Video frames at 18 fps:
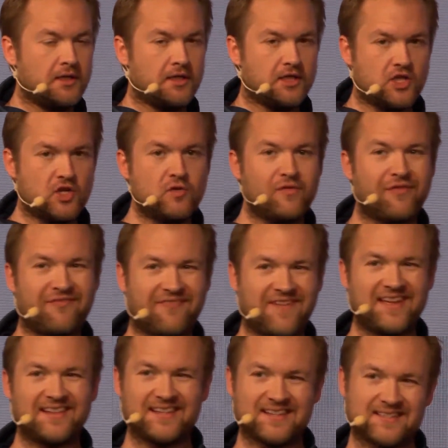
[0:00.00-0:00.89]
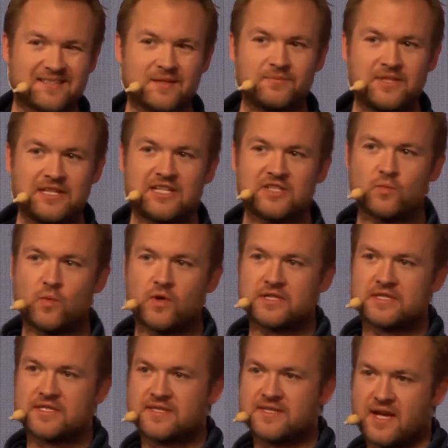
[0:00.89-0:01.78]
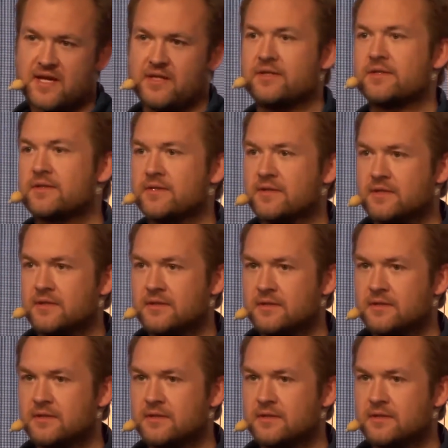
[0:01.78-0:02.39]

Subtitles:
You feeling something is what sells.